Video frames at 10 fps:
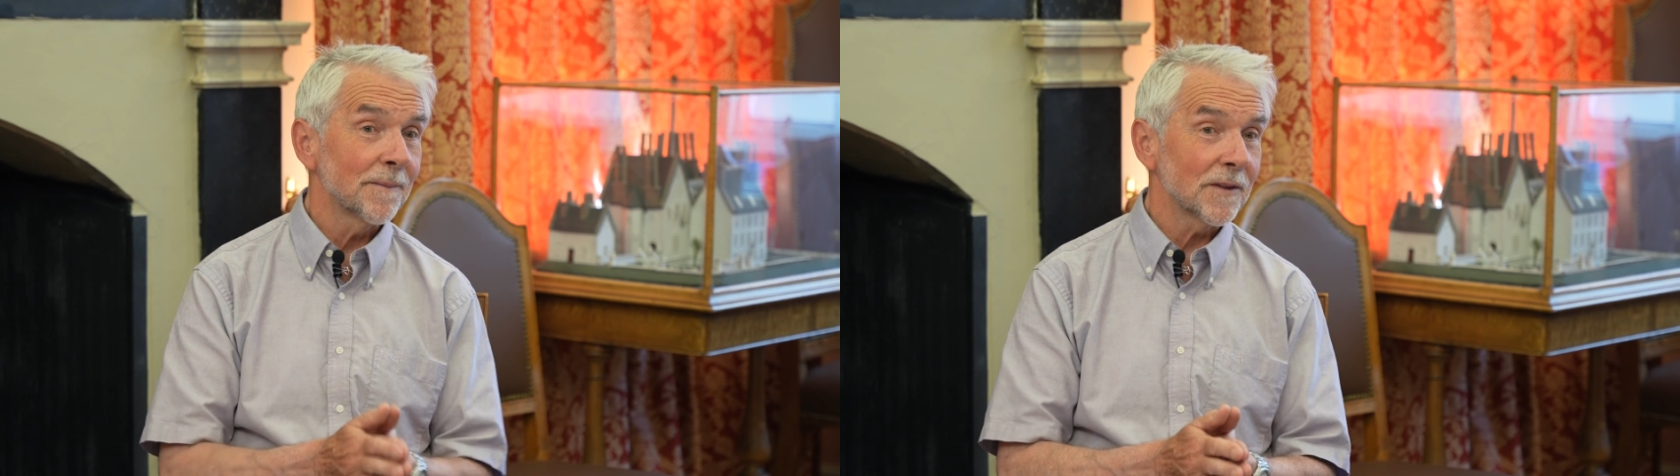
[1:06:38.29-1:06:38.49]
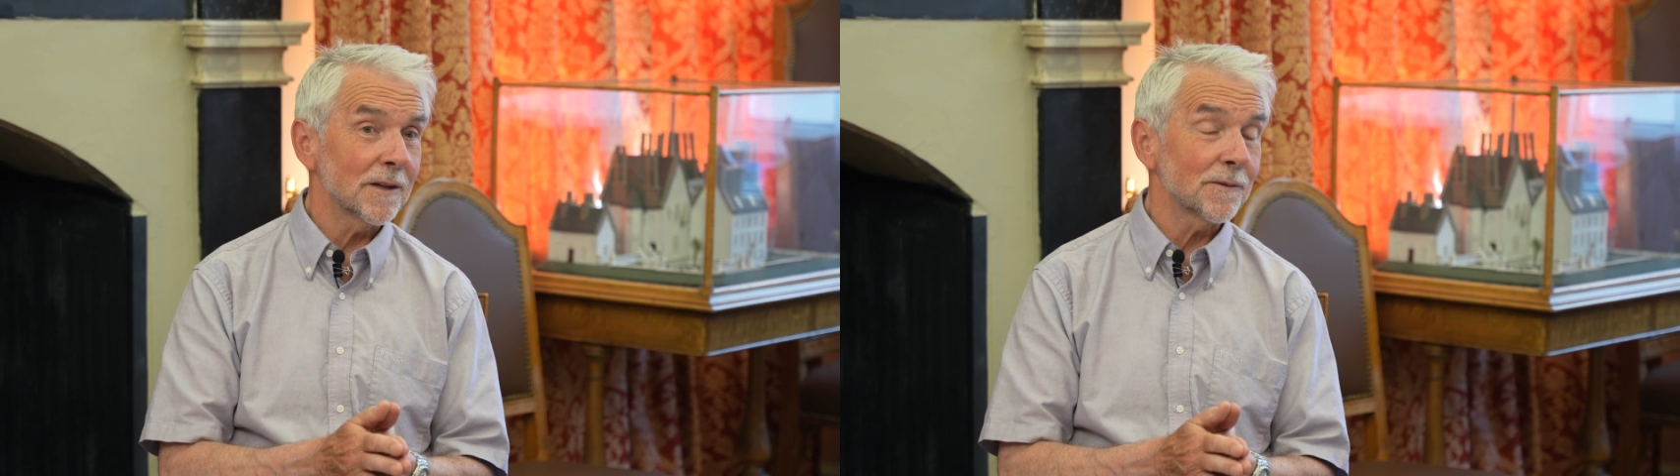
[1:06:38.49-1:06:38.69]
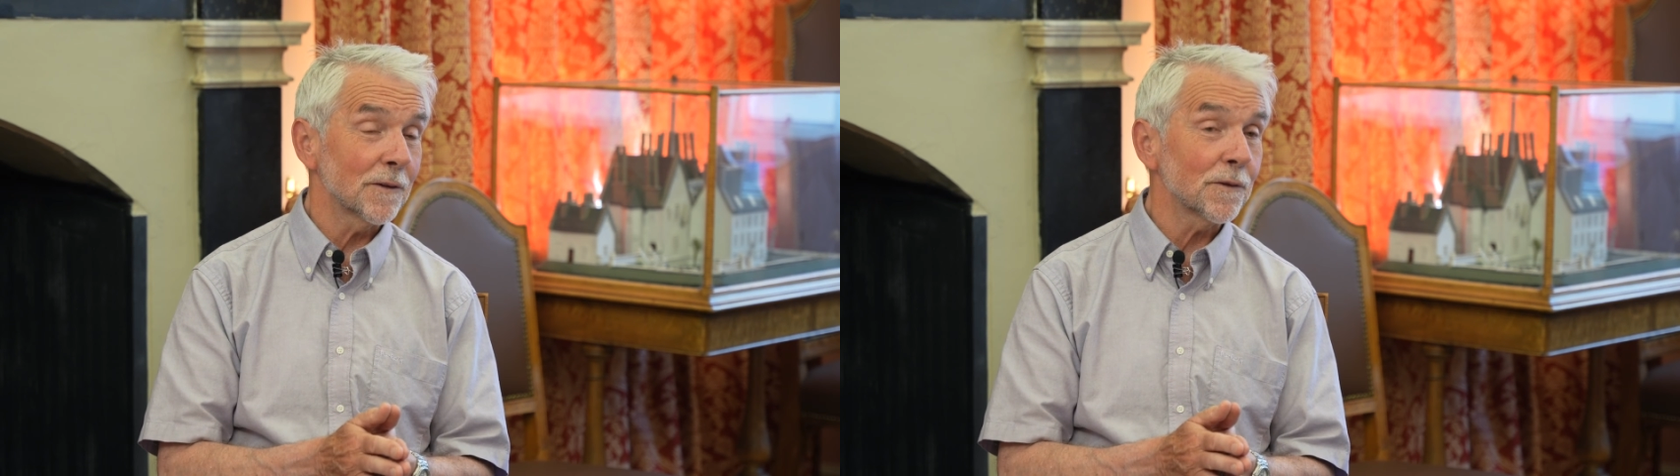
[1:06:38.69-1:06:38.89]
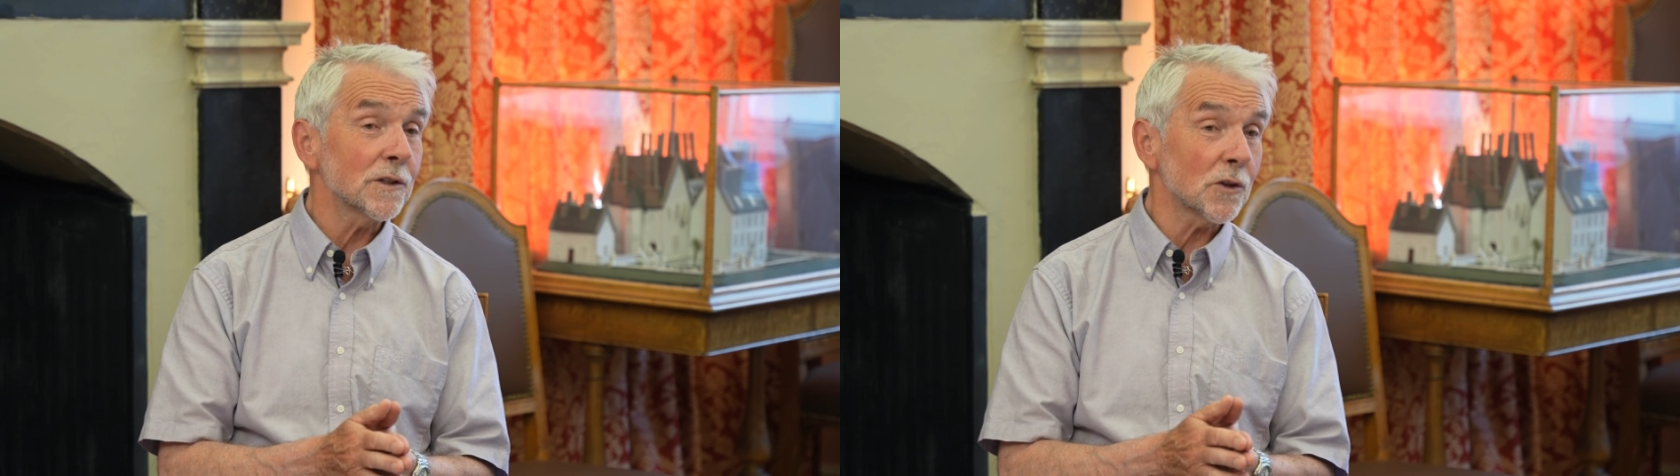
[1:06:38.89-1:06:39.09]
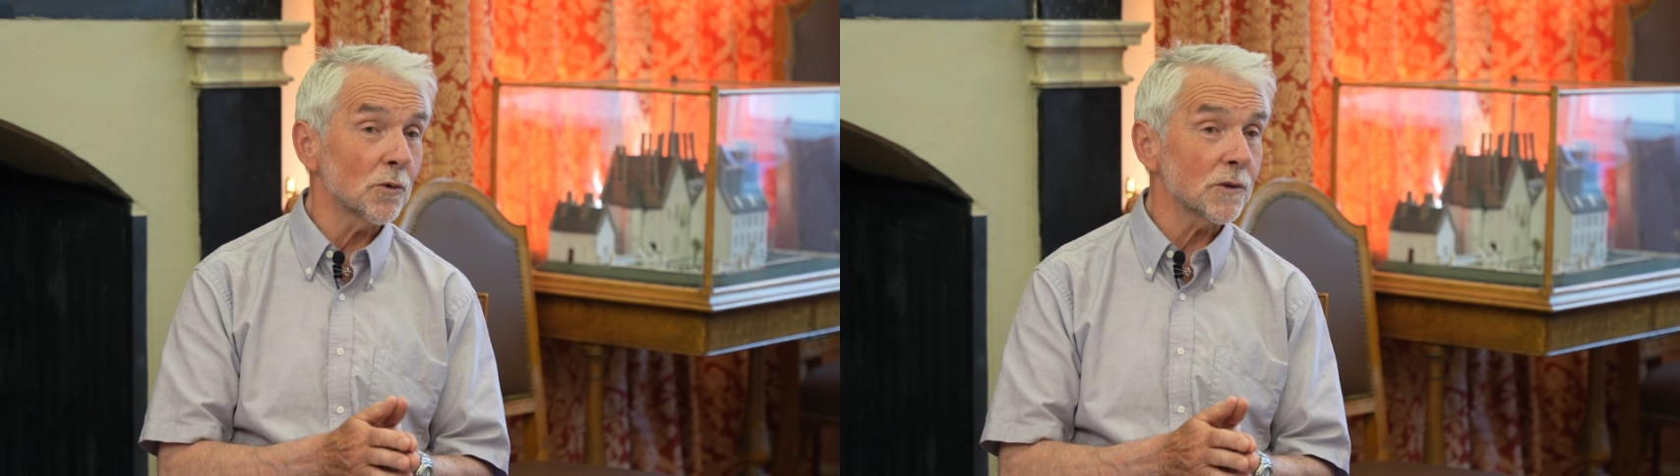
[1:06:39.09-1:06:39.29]
the
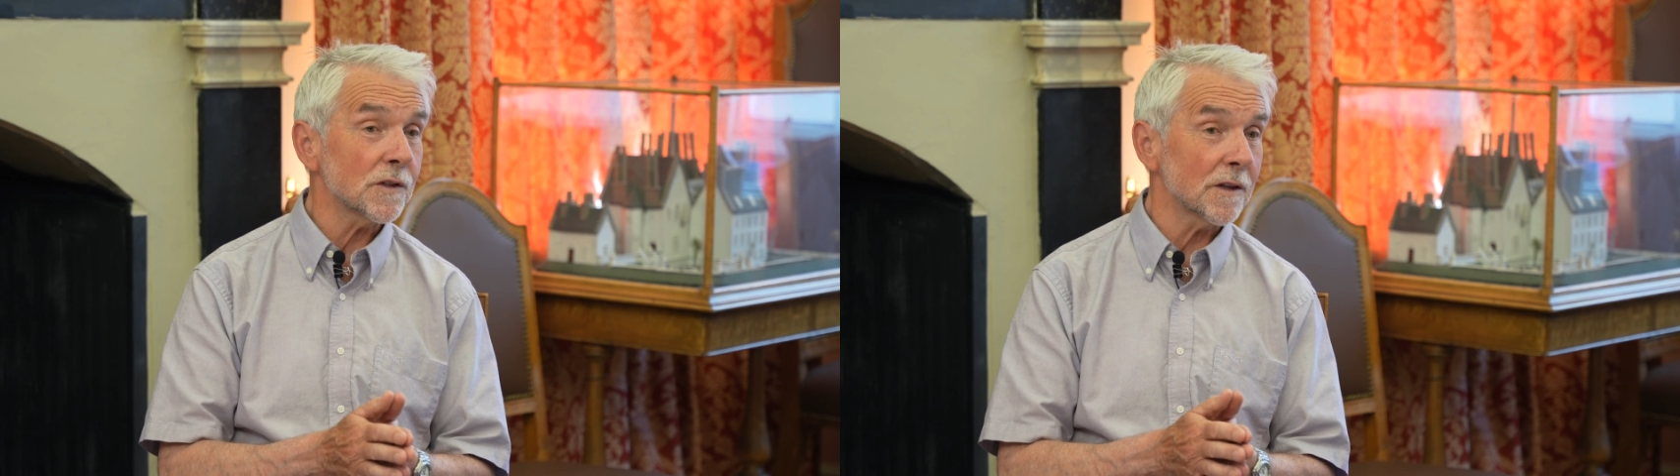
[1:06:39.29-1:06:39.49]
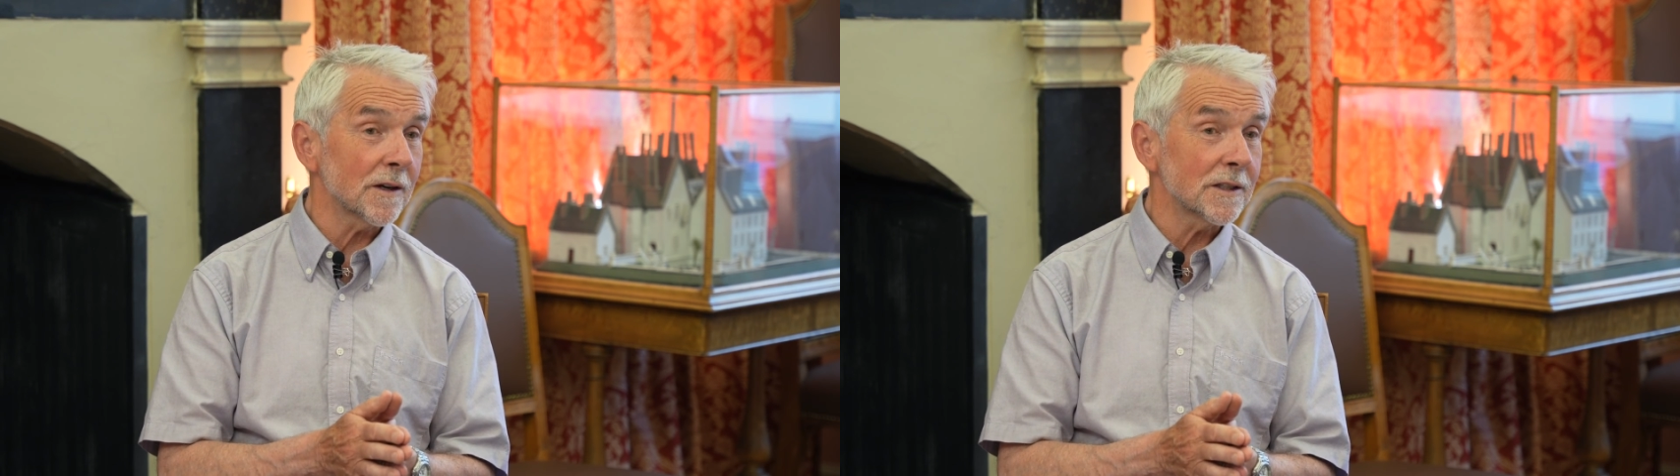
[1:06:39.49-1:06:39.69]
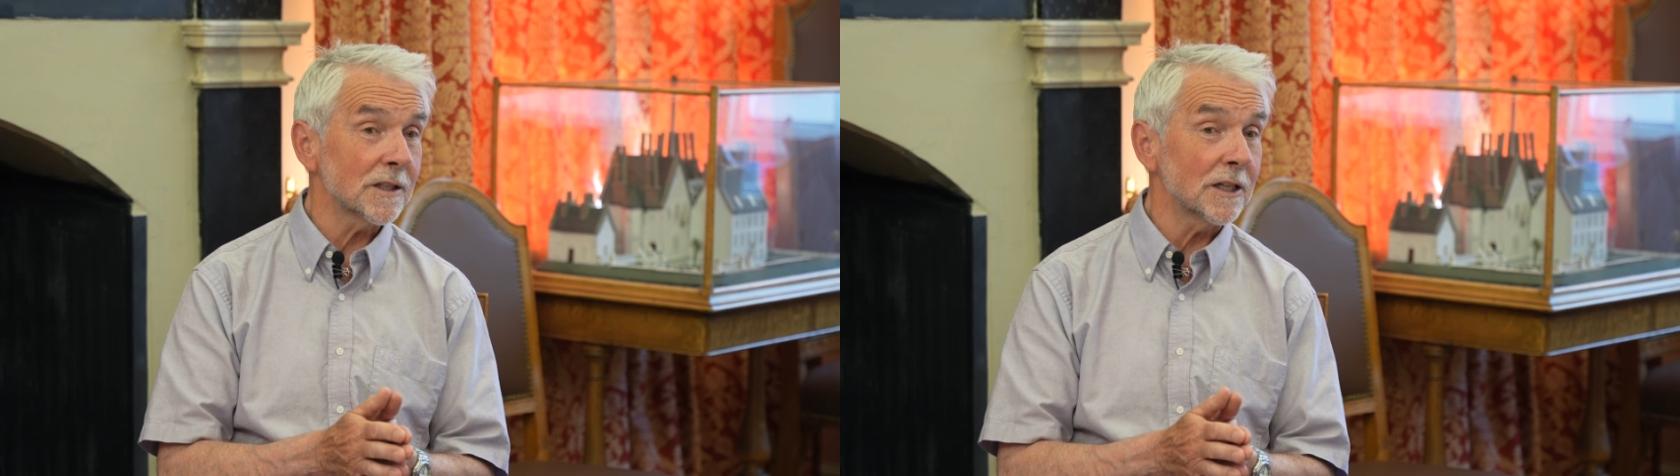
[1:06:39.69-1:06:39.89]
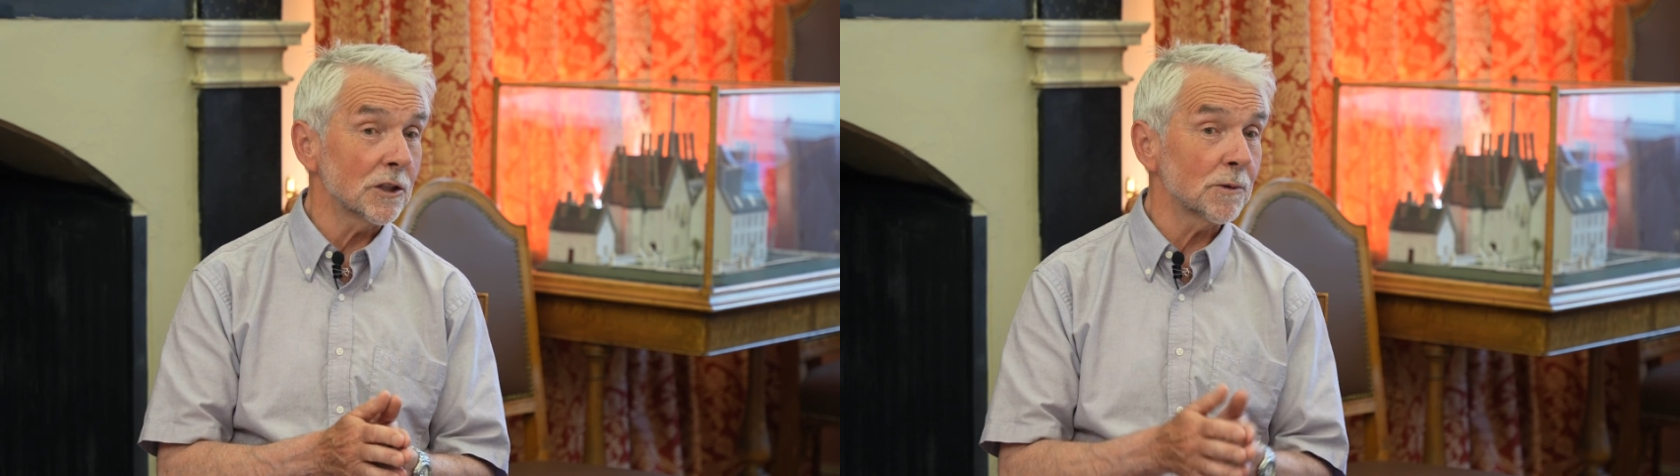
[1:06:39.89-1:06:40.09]
first course that I teach,